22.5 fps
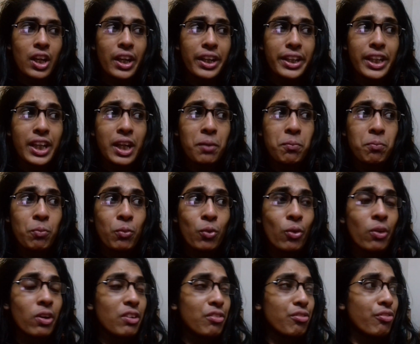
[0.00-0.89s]
I
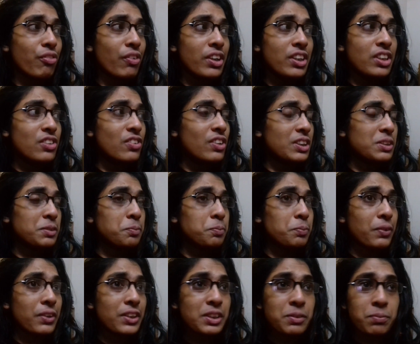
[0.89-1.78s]
am more afraid to
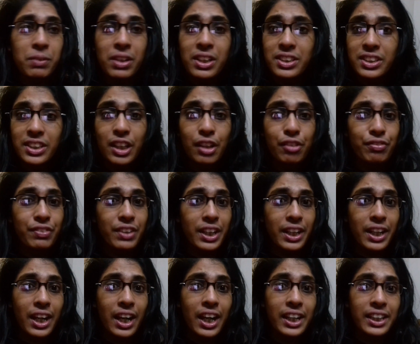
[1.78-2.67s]
express myself
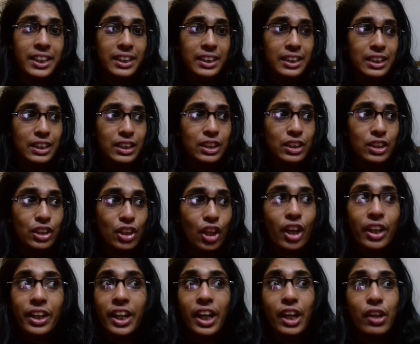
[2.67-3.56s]
than I
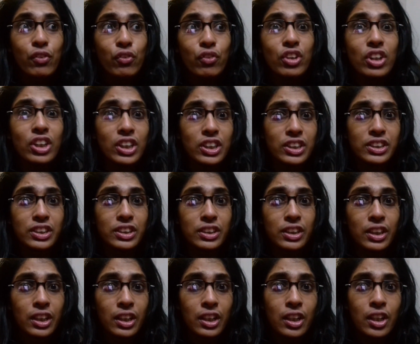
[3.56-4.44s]
thought I was.